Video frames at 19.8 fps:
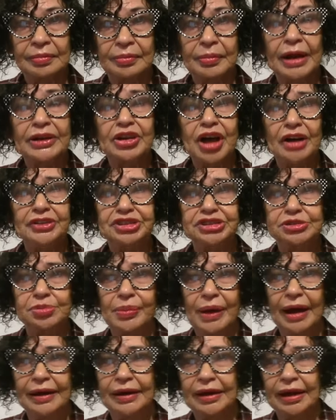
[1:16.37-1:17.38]
My conscious
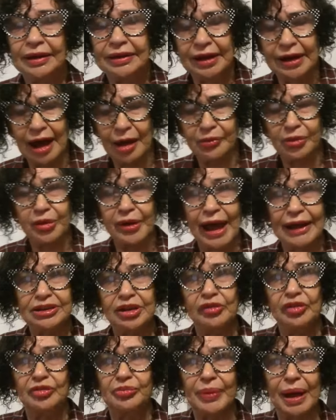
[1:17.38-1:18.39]
mind. And okay. Then I'm
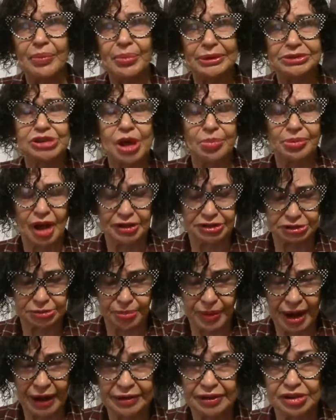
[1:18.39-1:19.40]
reacting by my subconscious
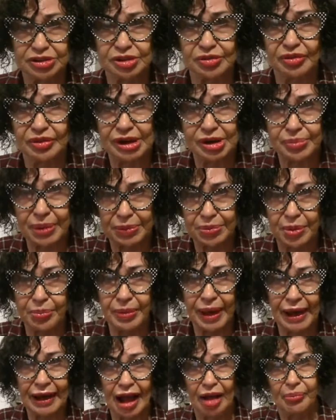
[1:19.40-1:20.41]
mind. Because when you make me
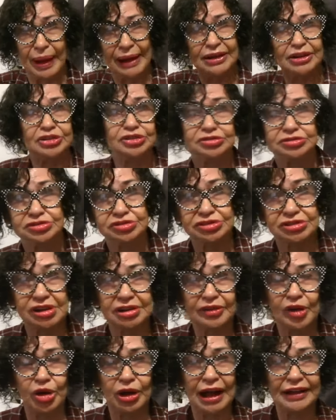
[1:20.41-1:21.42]
mad, I might
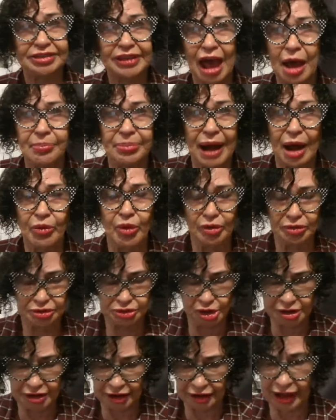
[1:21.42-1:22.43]
go like that. But I
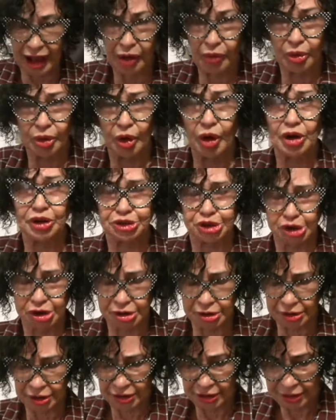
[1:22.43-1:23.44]
won't hurt
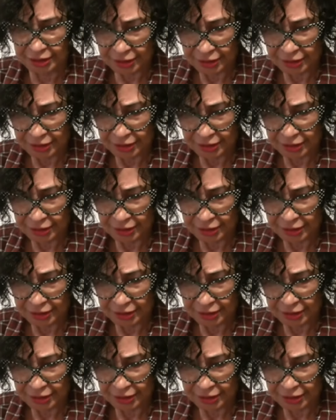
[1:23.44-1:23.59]
you.